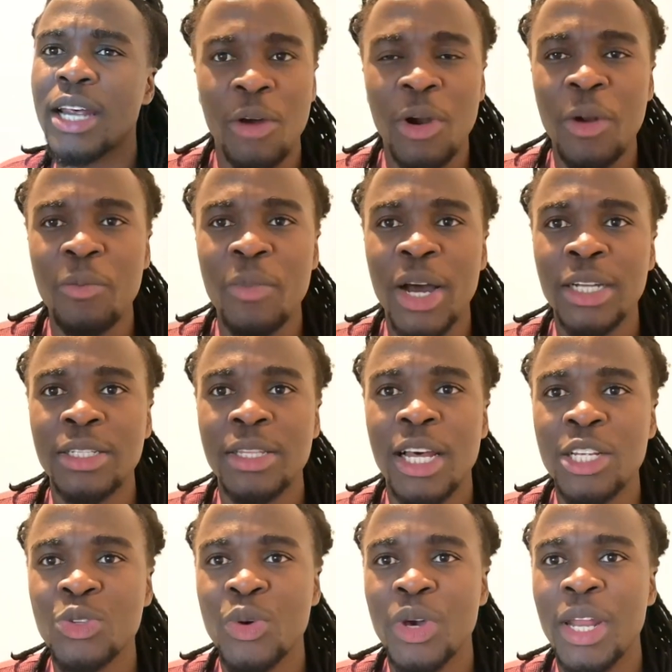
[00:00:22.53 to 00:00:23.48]
Around March,
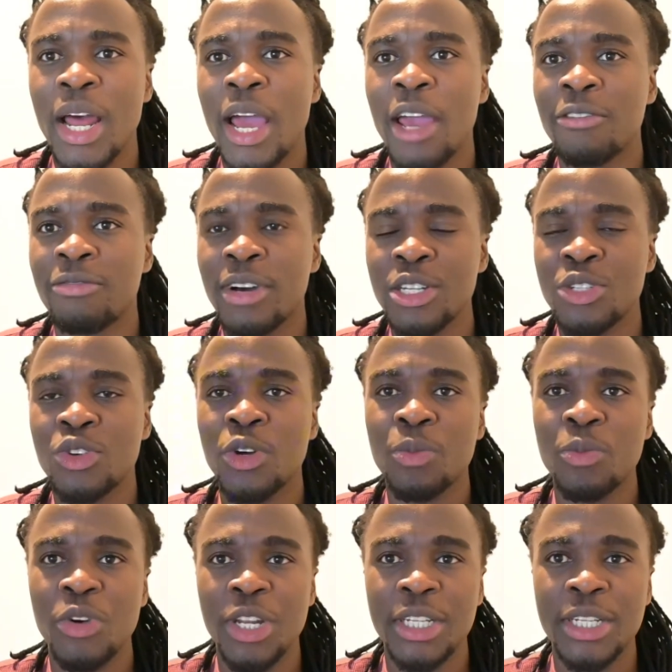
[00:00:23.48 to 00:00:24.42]
that's when I first got
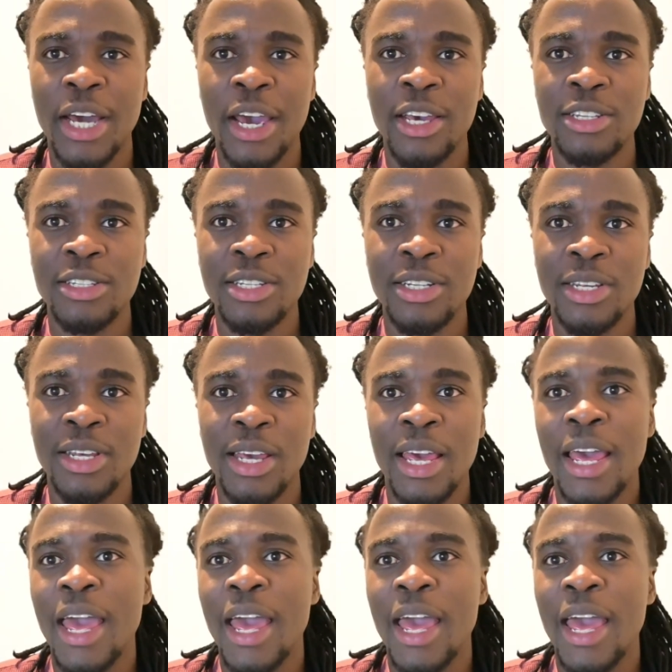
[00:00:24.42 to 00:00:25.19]
monetized.